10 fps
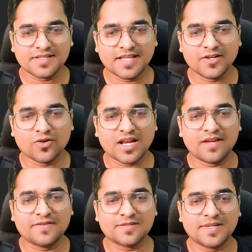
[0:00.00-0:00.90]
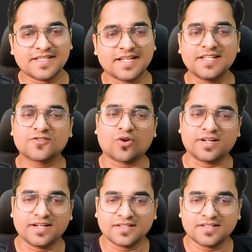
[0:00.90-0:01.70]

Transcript: then your life is basically sorted.